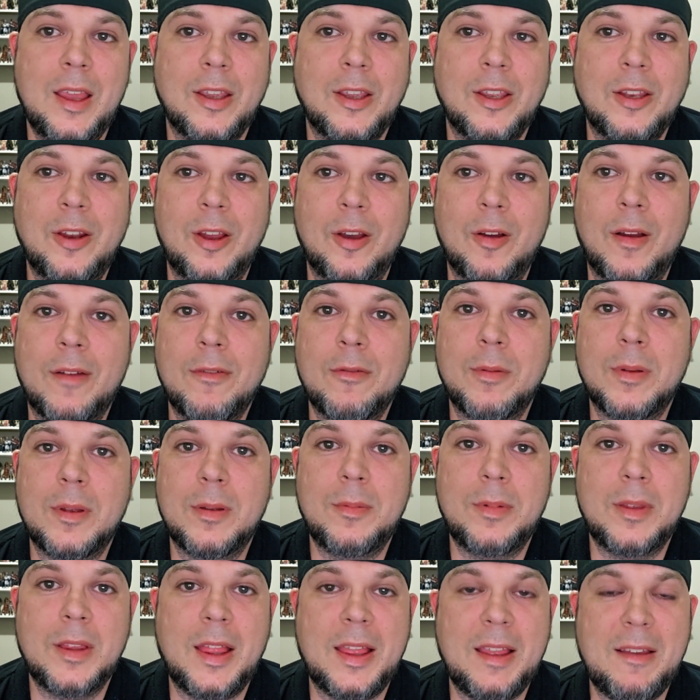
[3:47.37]
you know, everybody
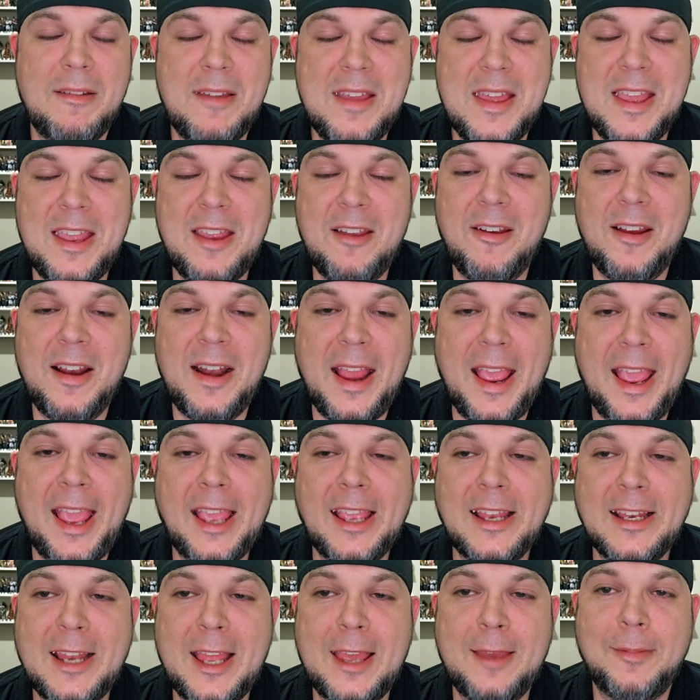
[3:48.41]
would be like, well, you're an
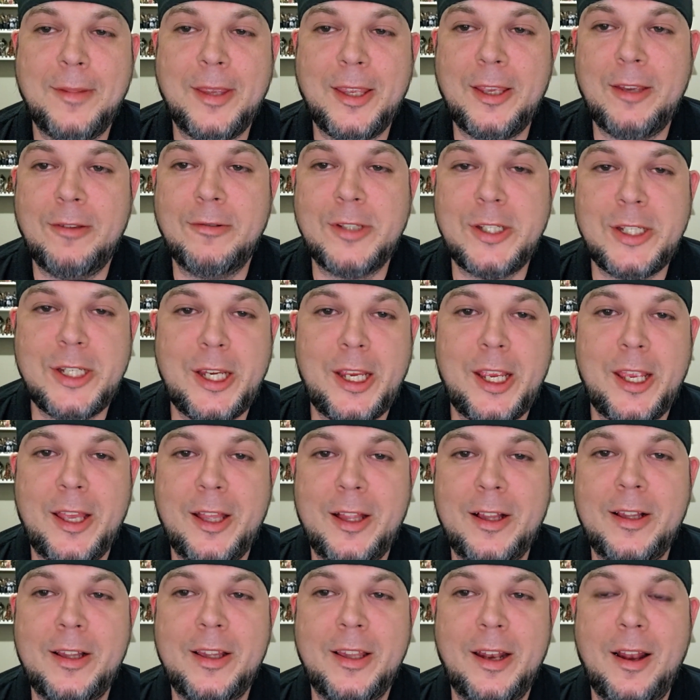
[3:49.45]
AEW
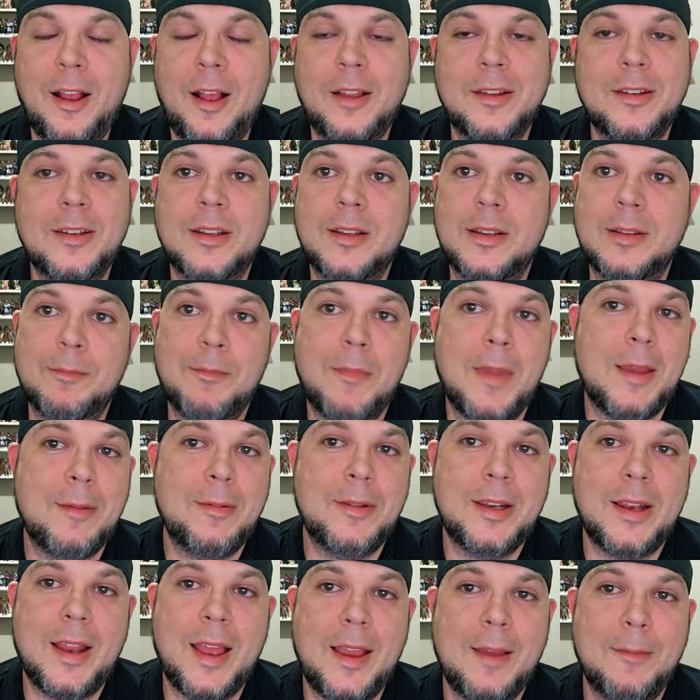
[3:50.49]
shill. And on
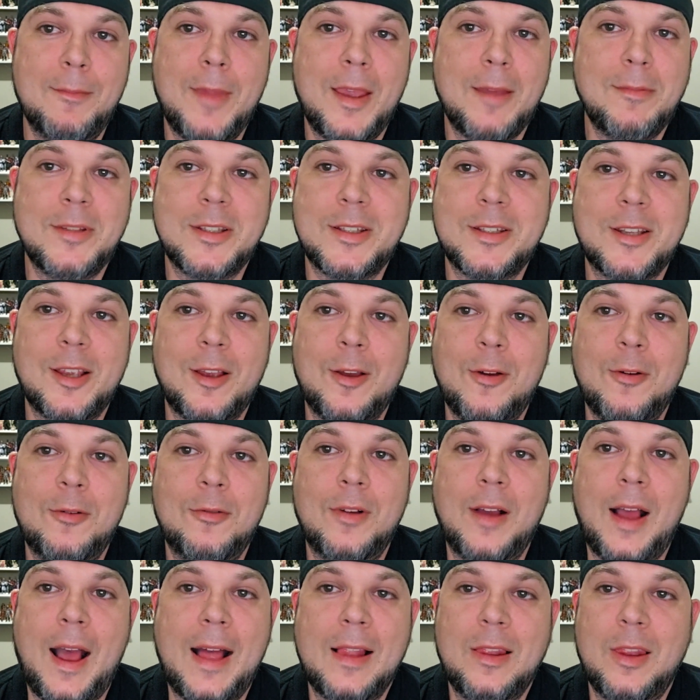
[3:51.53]
maybe not, maybe
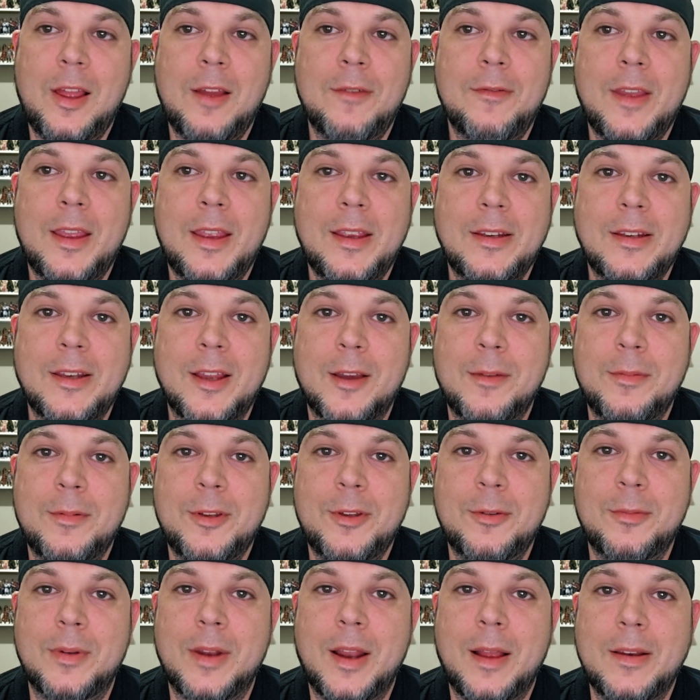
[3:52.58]
so. I love
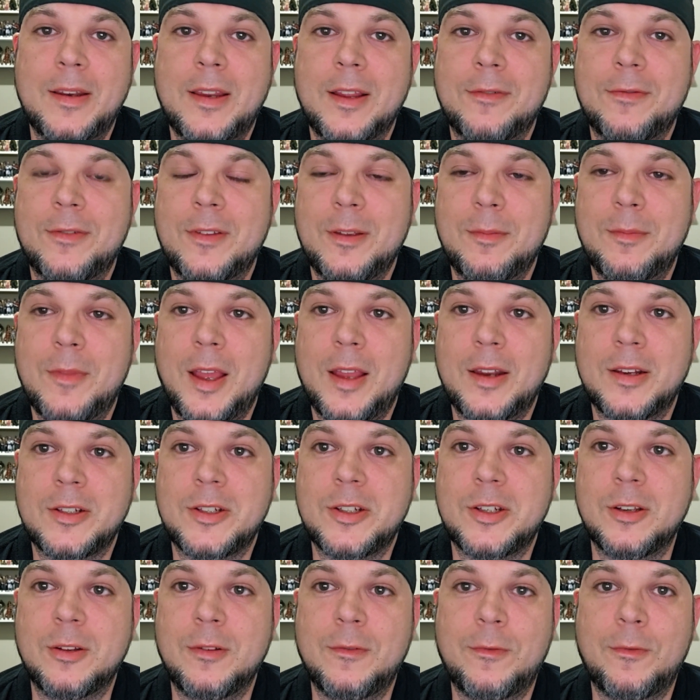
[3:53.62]
AEW, but I definitely am not a
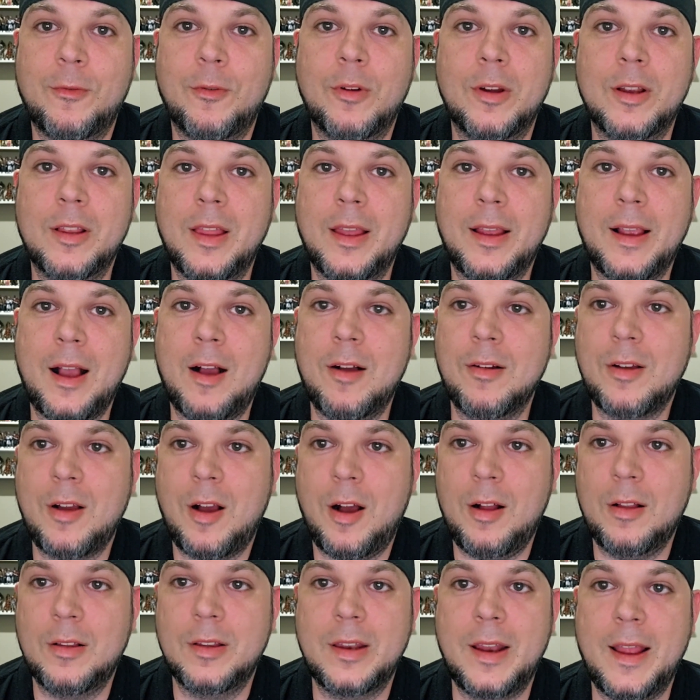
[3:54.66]
shill for it. Like, I'll
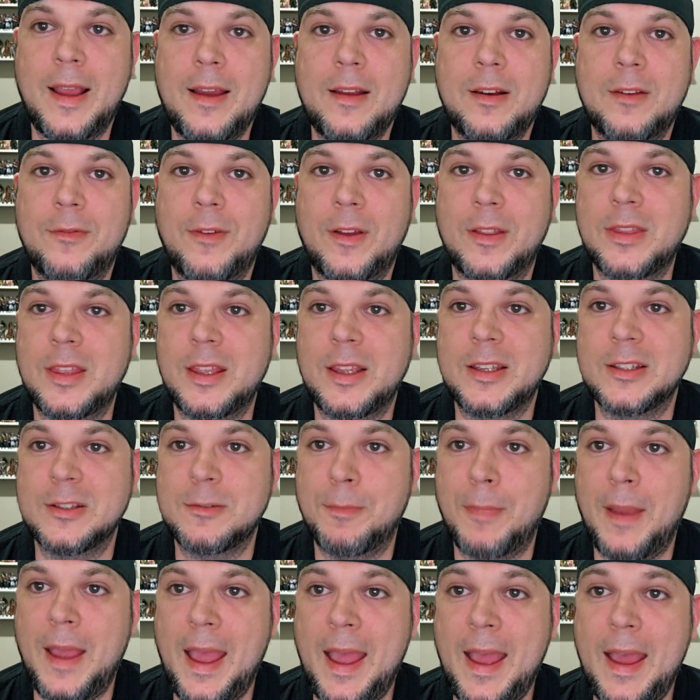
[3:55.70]
call it out if I think it's
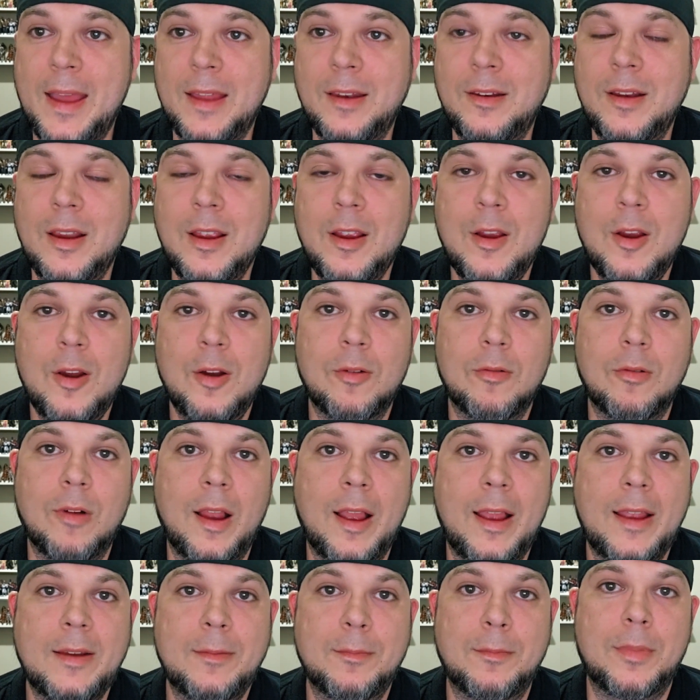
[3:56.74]
bad,
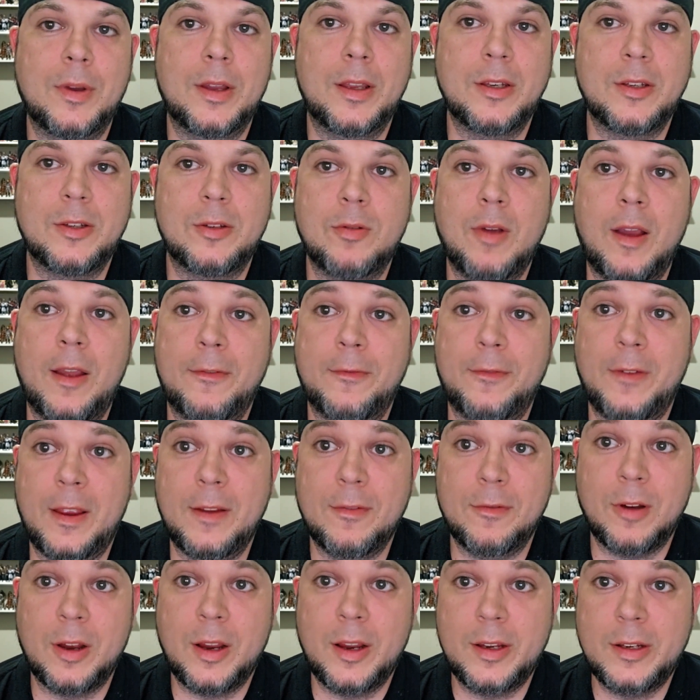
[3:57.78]
right? But do I
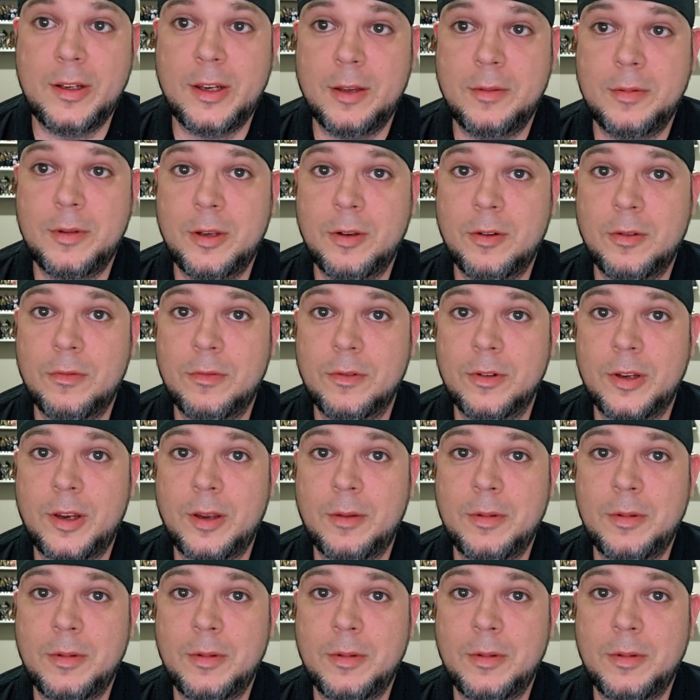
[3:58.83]
favor AEW over